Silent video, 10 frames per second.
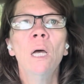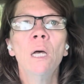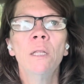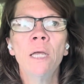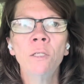
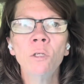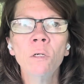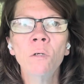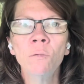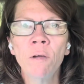the
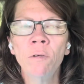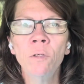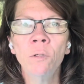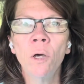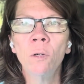Internal
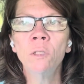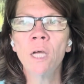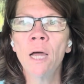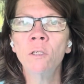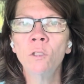Revenue Code,
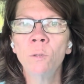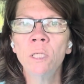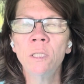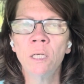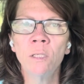Title
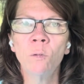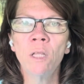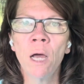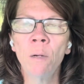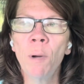26,
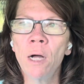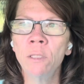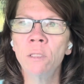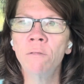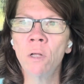without a
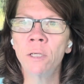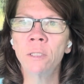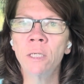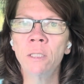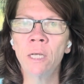positive law
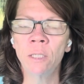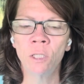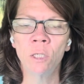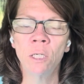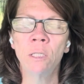
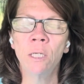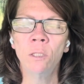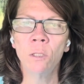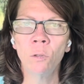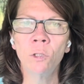citation, is a
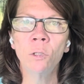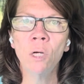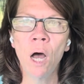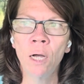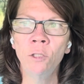social
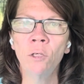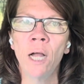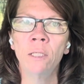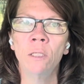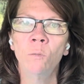
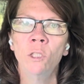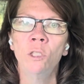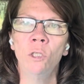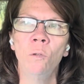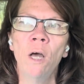contract in which
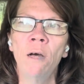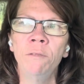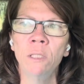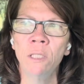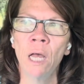you have
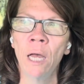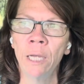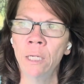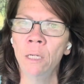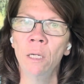to
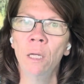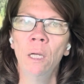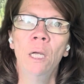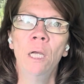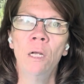sign
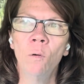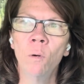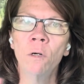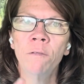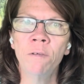in
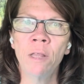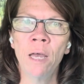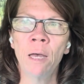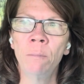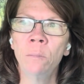order for
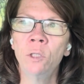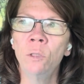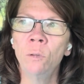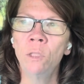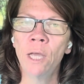them
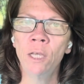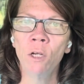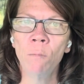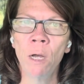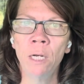to take
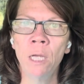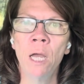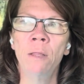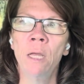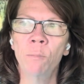your money
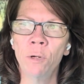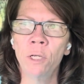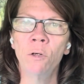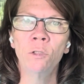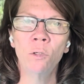and then bring
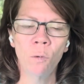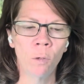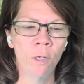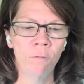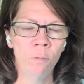you to
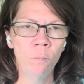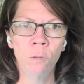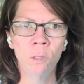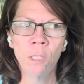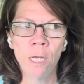court if you
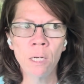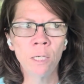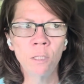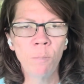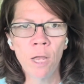decide
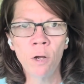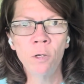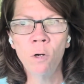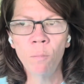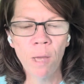not to pay or
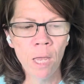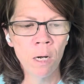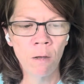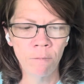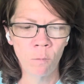you don't pay
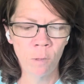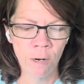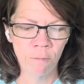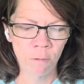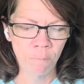enough or
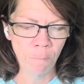whatever.